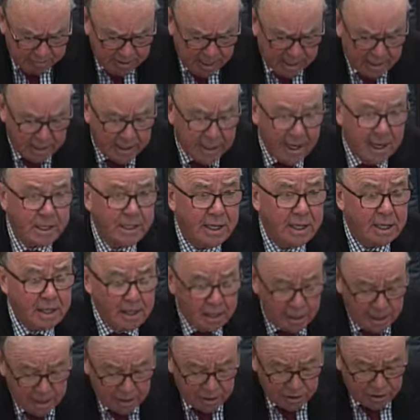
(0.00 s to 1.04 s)
Benedetti
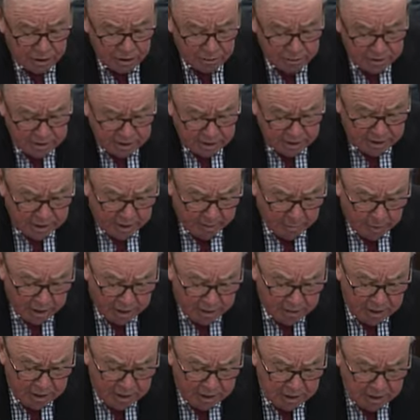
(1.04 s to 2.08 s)
to Mr.
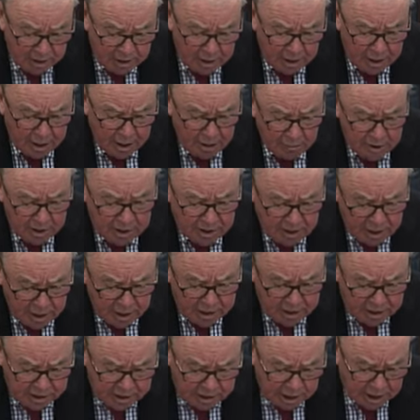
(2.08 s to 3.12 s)
Sawiris was
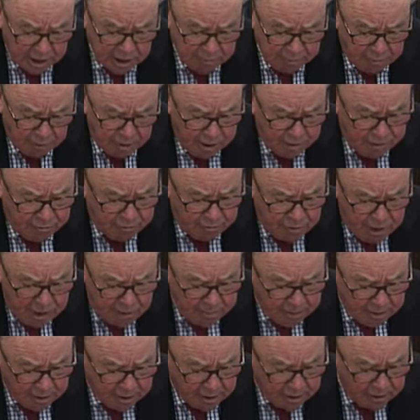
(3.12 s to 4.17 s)

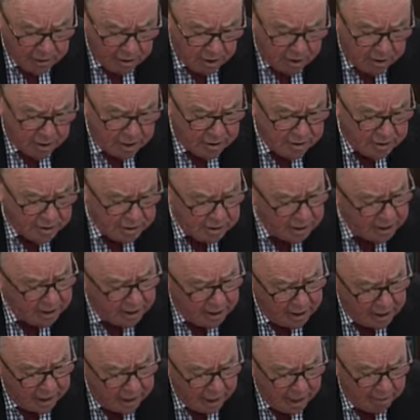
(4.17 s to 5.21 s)
€36.3 million,
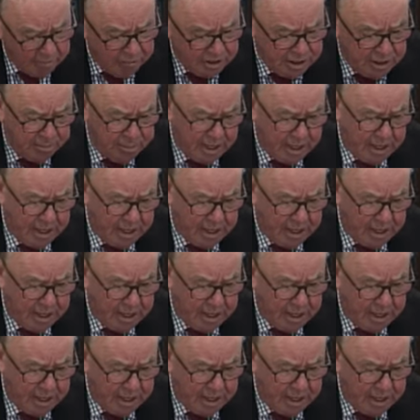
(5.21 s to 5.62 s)
and Mr.